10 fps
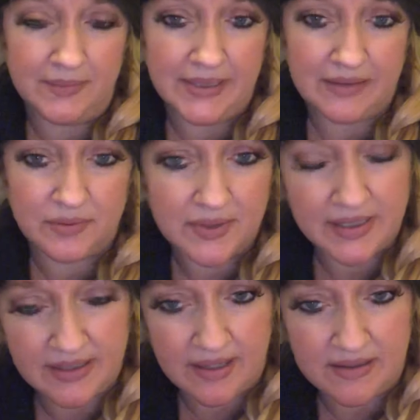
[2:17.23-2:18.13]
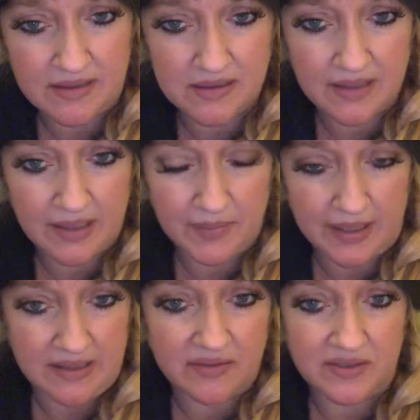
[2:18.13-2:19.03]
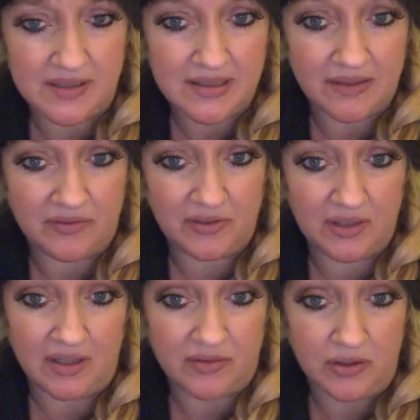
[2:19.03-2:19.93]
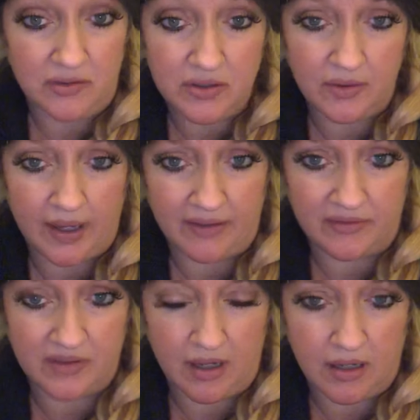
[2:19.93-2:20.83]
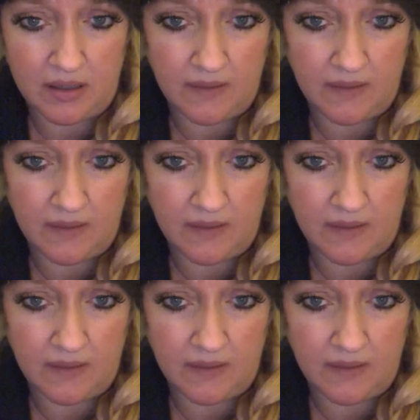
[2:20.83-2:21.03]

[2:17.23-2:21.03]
it really does make a difference if you do have an